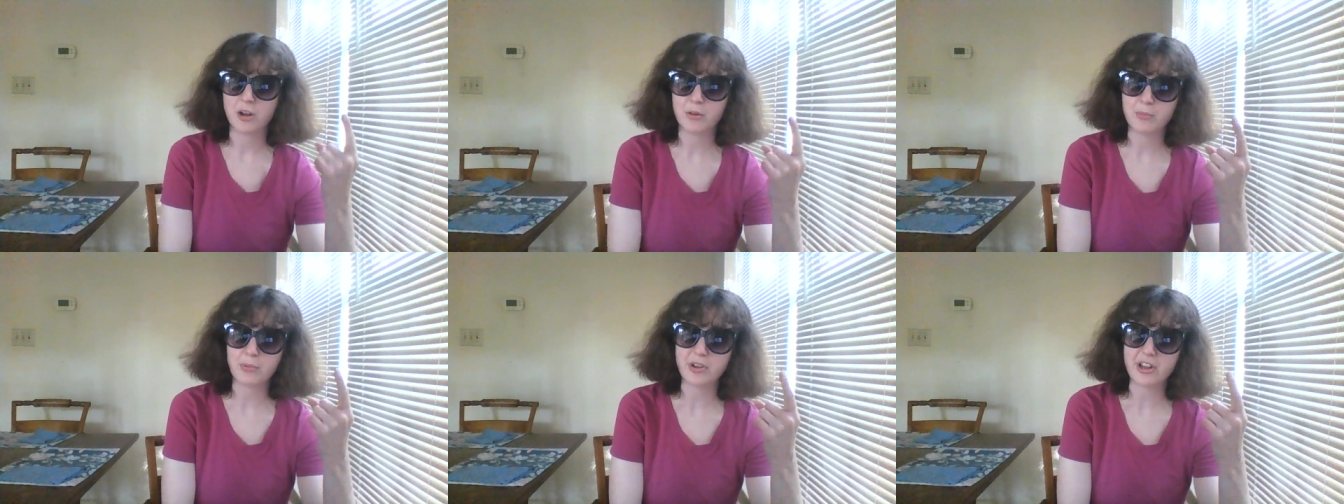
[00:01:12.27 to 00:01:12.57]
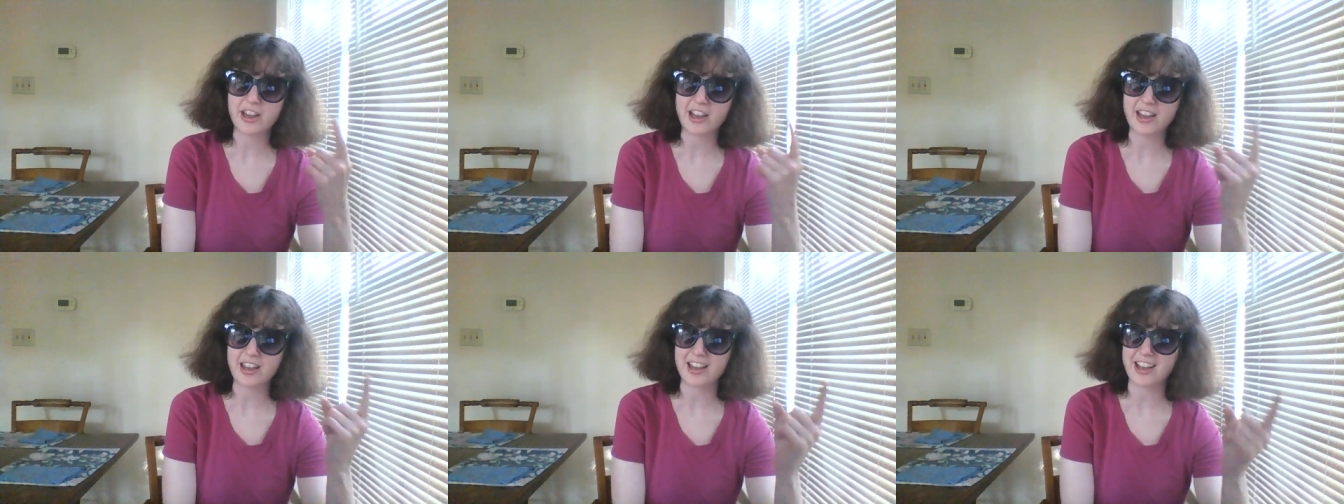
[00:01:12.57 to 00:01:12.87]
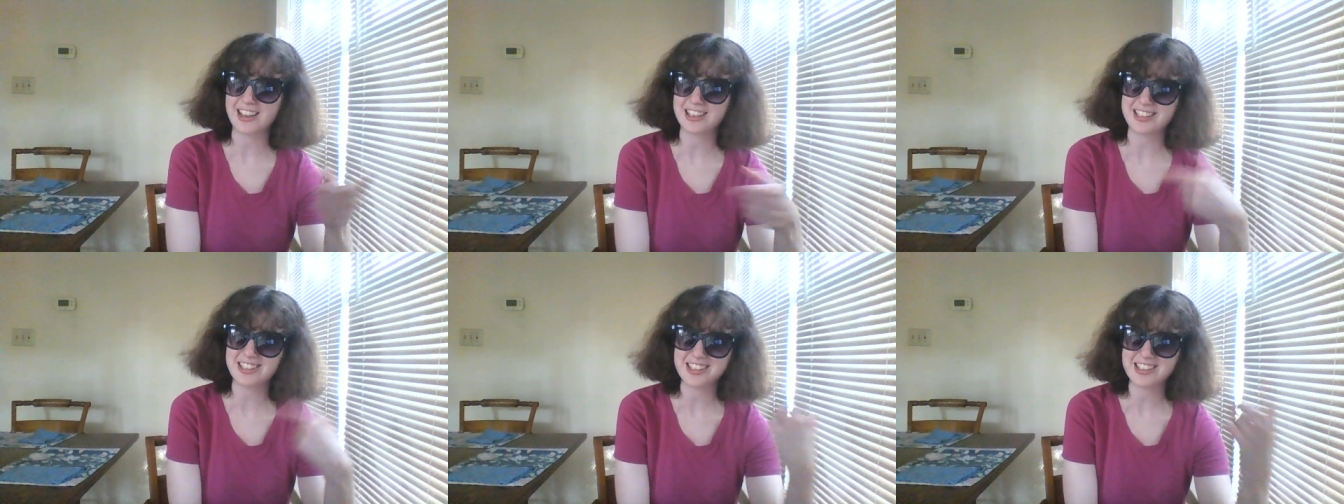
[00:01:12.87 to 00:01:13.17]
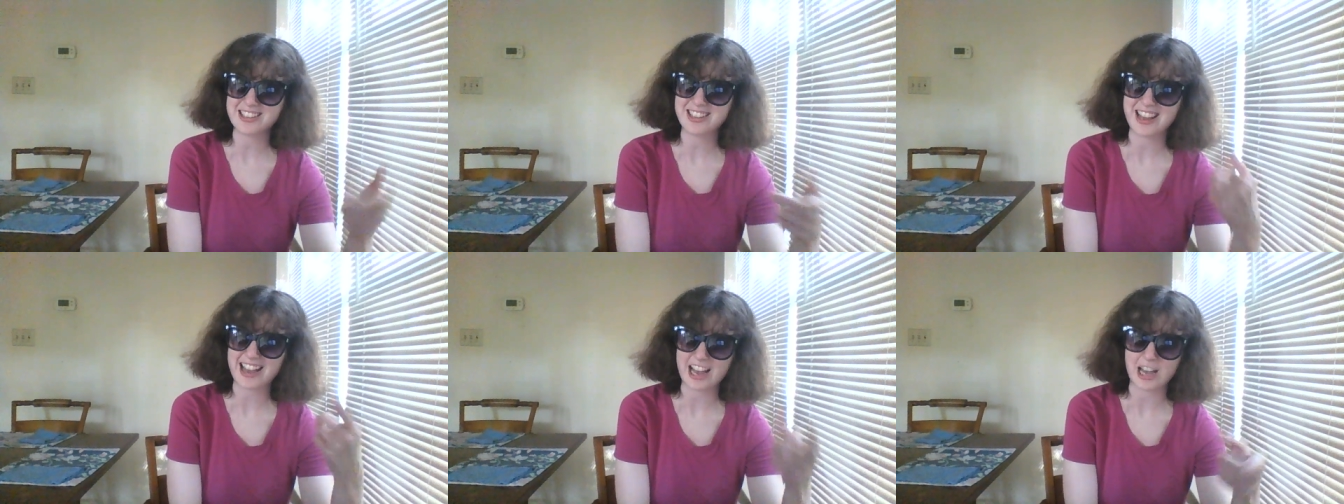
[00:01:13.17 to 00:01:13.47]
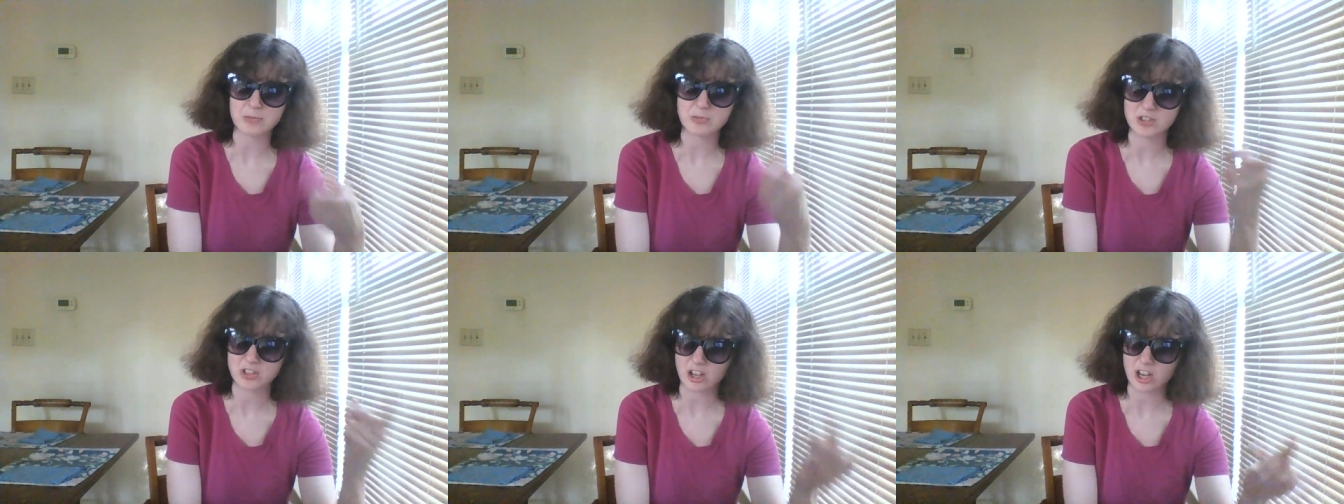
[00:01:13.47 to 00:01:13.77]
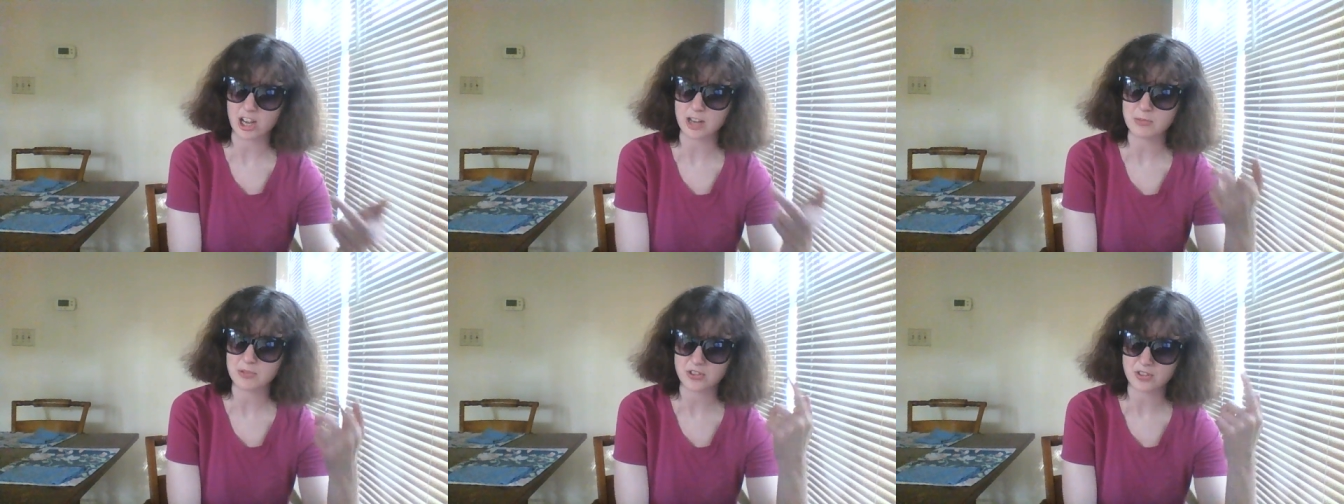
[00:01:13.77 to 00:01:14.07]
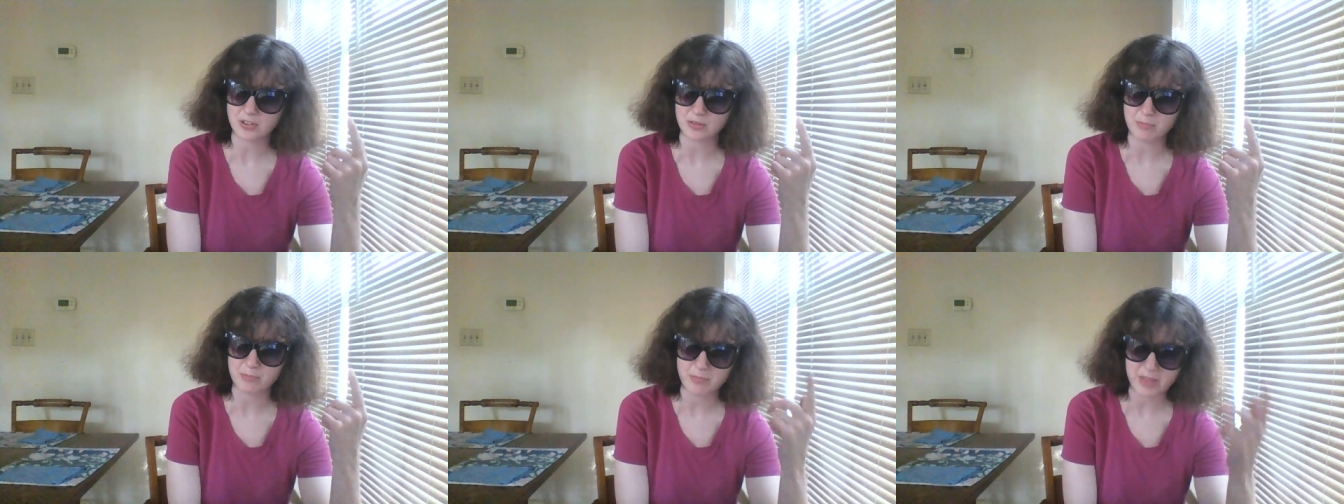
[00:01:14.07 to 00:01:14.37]
but I didn't have time
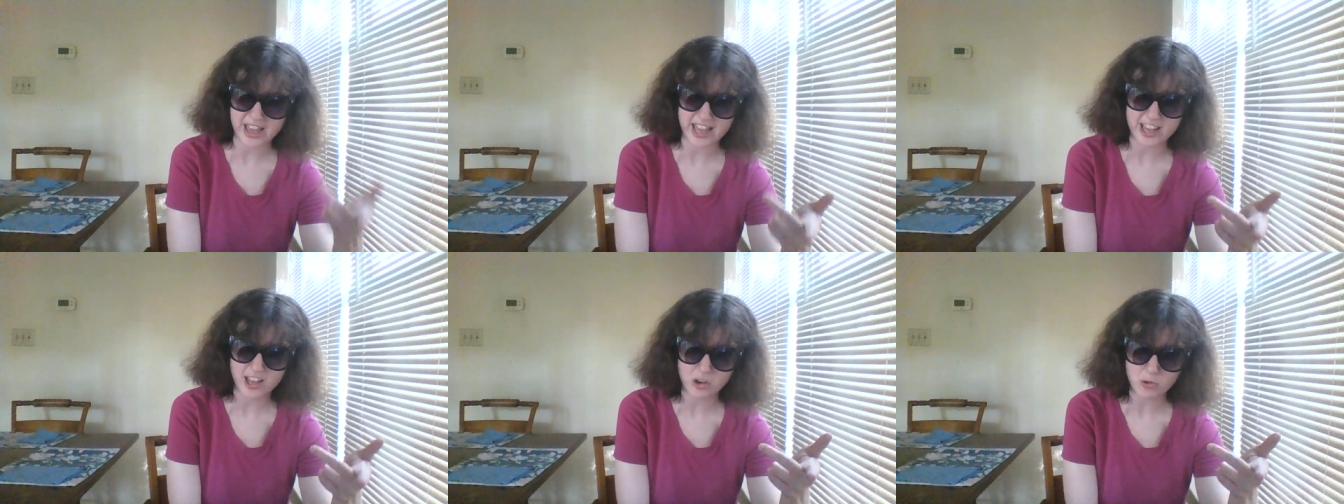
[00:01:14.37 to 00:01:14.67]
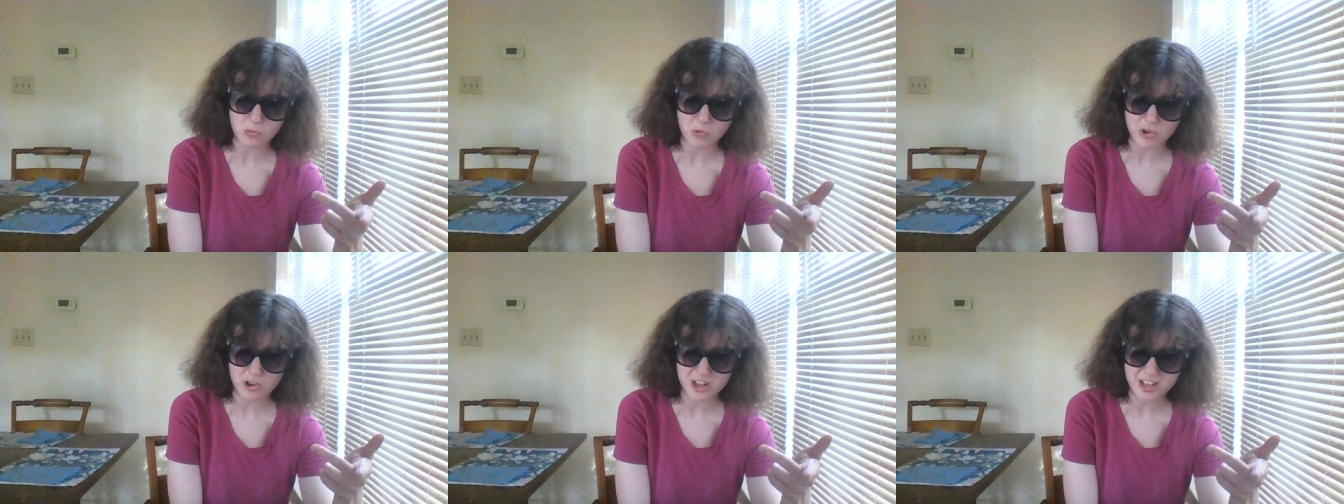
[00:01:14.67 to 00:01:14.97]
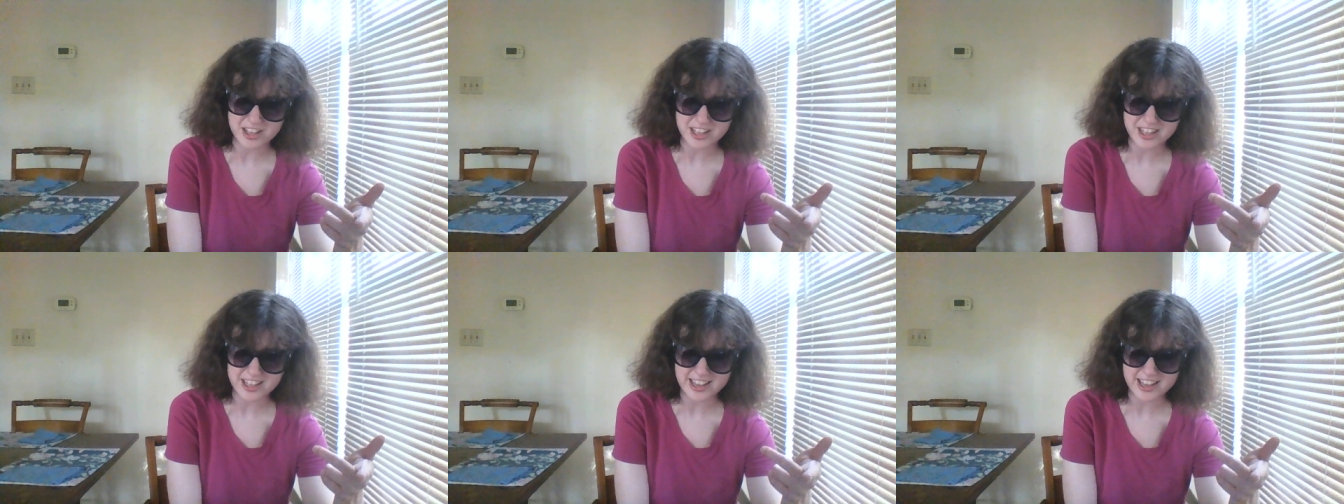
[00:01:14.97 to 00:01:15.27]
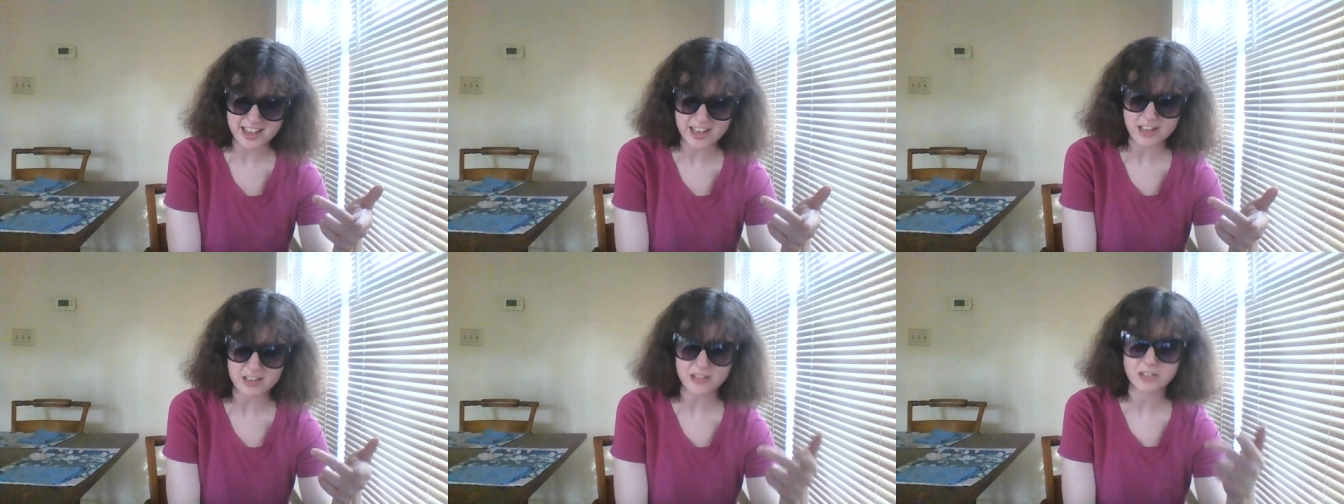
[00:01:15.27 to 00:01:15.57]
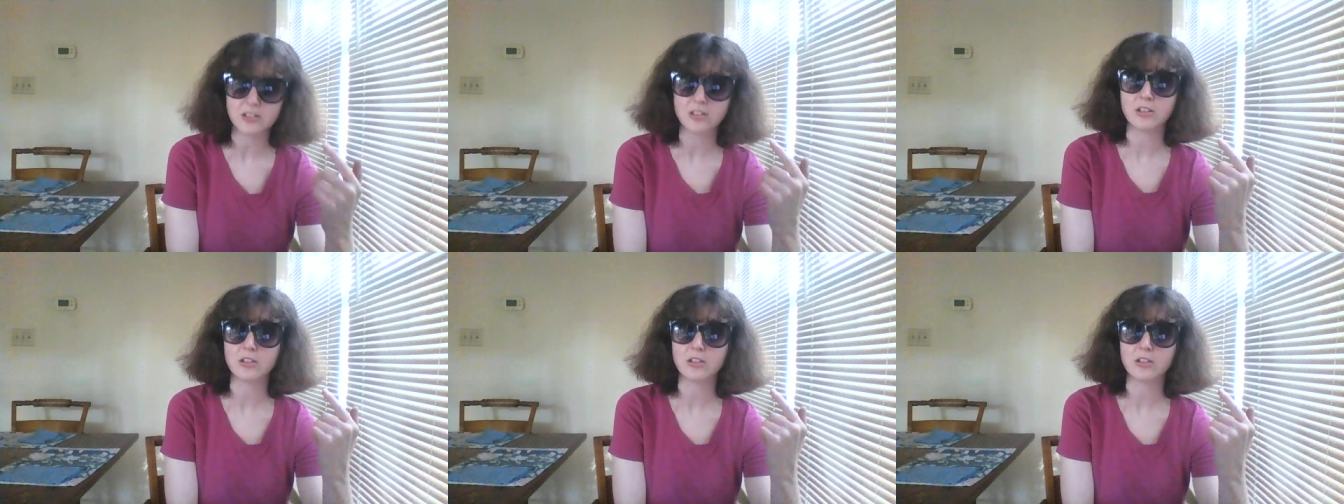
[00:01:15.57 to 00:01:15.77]
to make one yet